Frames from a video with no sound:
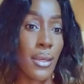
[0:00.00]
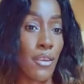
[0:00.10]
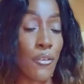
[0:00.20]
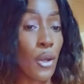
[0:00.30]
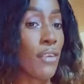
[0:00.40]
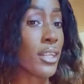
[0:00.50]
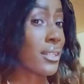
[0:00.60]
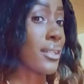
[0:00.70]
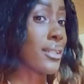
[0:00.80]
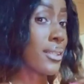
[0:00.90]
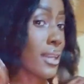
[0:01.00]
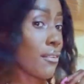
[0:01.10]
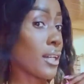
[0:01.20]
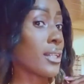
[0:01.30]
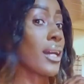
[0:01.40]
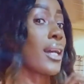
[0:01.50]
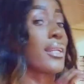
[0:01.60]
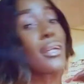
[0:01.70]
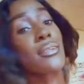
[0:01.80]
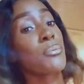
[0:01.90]
If you haven't yet discovered
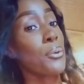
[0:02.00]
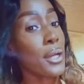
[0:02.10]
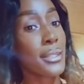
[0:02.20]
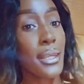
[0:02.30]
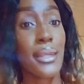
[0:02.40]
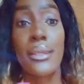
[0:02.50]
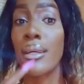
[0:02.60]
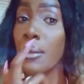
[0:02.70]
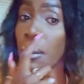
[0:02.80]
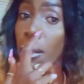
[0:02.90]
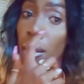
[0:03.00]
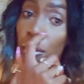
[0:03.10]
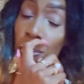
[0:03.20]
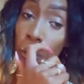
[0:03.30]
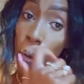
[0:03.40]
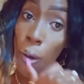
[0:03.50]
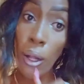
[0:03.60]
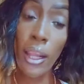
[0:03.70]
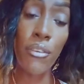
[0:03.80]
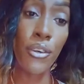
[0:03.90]
AliExpress and for
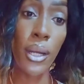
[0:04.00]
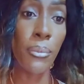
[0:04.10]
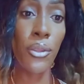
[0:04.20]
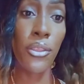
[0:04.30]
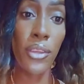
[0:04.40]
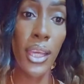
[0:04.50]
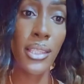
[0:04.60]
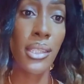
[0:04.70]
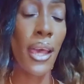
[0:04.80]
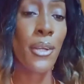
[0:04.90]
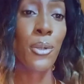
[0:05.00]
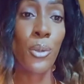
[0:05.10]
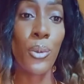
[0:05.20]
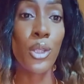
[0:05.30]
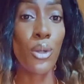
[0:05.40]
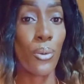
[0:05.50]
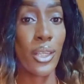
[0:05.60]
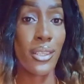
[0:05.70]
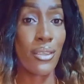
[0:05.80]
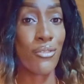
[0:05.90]
all affordable things, I don't know what you're
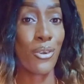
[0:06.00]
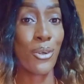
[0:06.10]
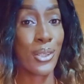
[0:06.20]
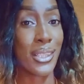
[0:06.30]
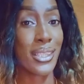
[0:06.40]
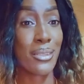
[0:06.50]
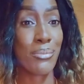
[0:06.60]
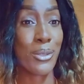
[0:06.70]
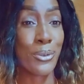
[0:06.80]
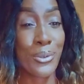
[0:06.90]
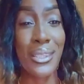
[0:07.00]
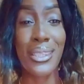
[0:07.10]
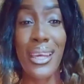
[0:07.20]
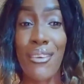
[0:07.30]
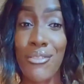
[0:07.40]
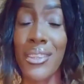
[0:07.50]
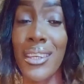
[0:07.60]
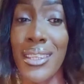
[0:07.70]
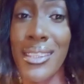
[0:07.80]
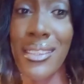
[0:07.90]
waiting for, honestly, because
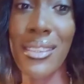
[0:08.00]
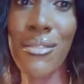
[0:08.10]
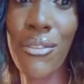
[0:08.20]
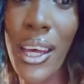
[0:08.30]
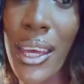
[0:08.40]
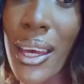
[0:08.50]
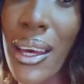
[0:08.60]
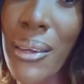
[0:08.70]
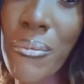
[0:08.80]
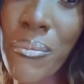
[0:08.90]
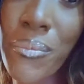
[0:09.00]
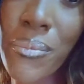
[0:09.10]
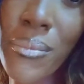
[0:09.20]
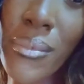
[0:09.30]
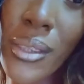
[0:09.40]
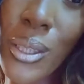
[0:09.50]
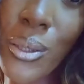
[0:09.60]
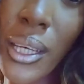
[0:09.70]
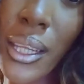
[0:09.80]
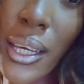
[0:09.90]
everything is just fire.
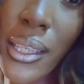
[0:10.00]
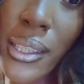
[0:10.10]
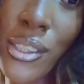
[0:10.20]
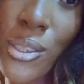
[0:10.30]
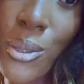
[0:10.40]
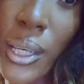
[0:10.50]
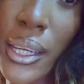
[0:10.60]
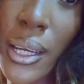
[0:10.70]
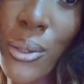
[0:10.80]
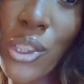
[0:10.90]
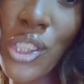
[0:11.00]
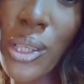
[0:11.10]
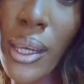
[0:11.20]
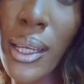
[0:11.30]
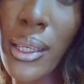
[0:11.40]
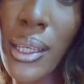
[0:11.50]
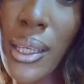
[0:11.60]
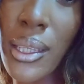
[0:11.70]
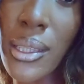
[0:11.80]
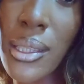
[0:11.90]
Look at that. Just look at how
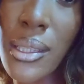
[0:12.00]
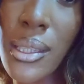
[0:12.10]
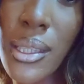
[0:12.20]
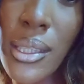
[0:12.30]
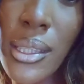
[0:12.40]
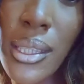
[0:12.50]
shiny it is.